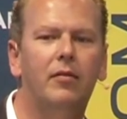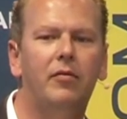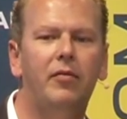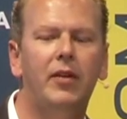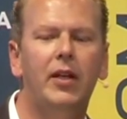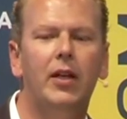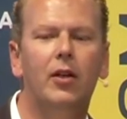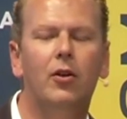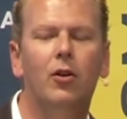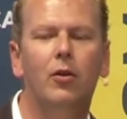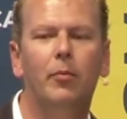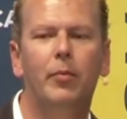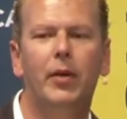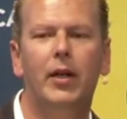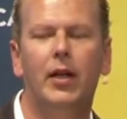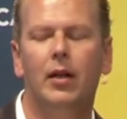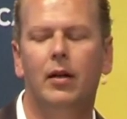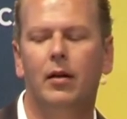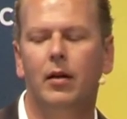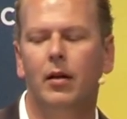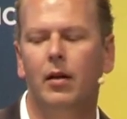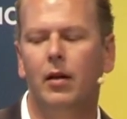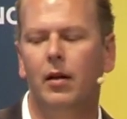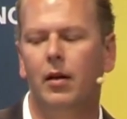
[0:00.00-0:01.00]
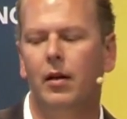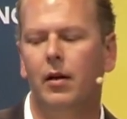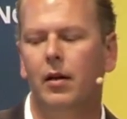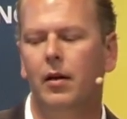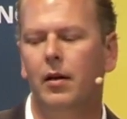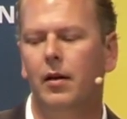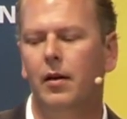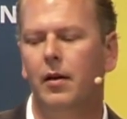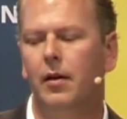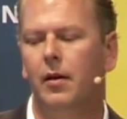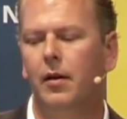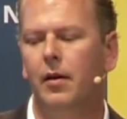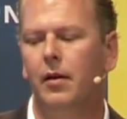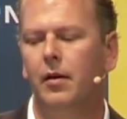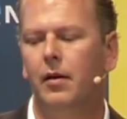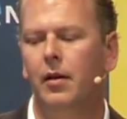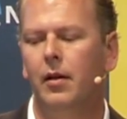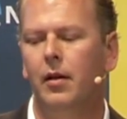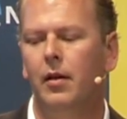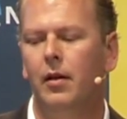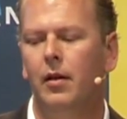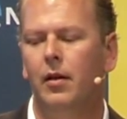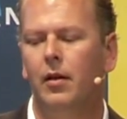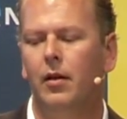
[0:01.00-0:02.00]
vehicle being,
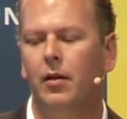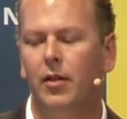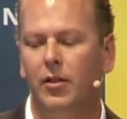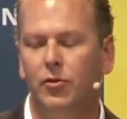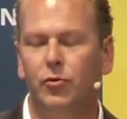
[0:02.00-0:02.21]
the